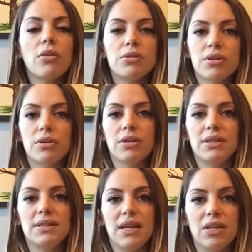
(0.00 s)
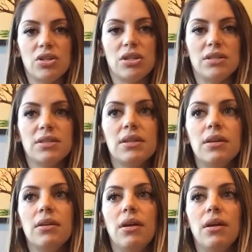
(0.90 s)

those early stages.